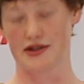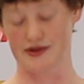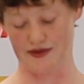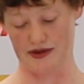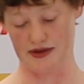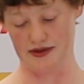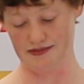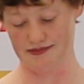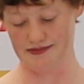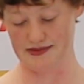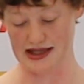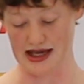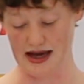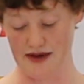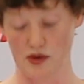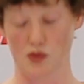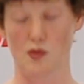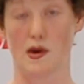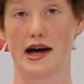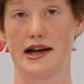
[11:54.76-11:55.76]
useful to
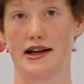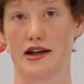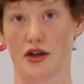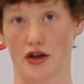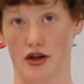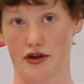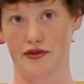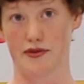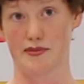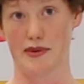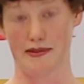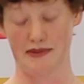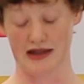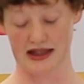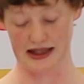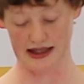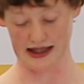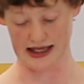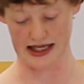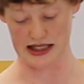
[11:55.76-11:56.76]
have a wider code for
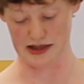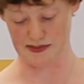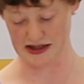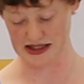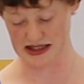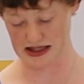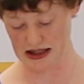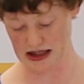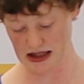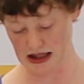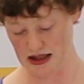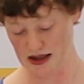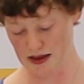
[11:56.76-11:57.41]
public engagement,